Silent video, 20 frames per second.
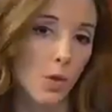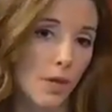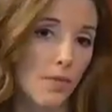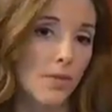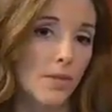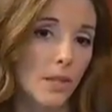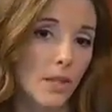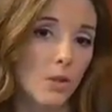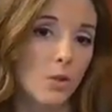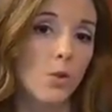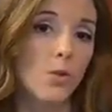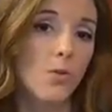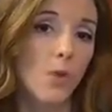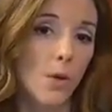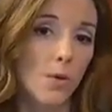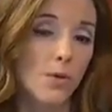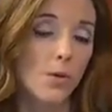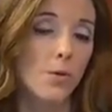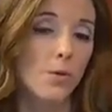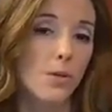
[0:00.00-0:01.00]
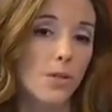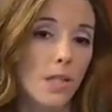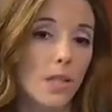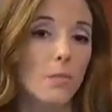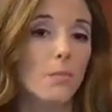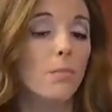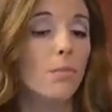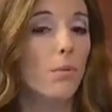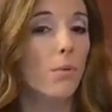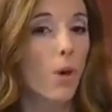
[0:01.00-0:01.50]
have seen, you've also
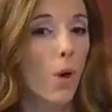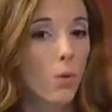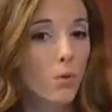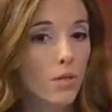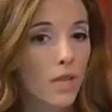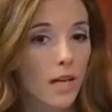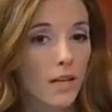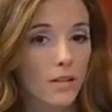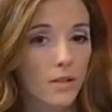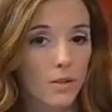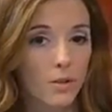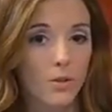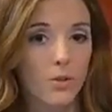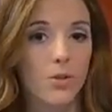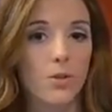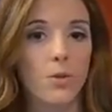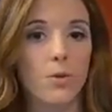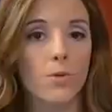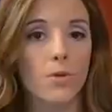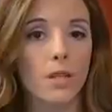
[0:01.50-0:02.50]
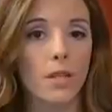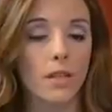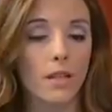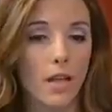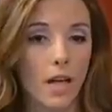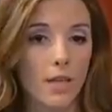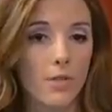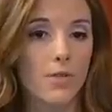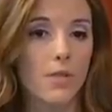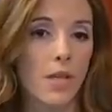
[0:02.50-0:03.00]
seen protesters using
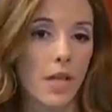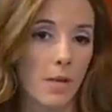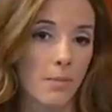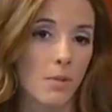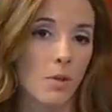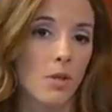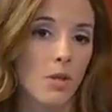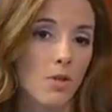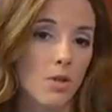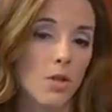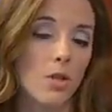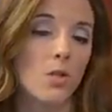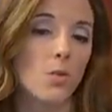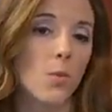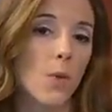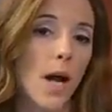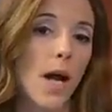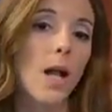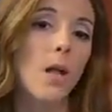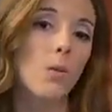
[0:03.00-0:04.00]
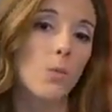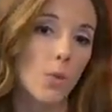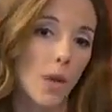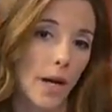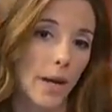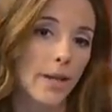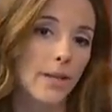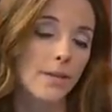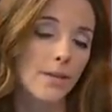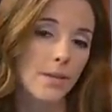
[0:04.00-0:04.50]
guns and ammunition as well,
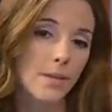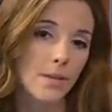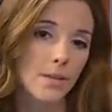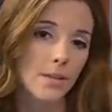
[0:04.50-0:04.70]
right?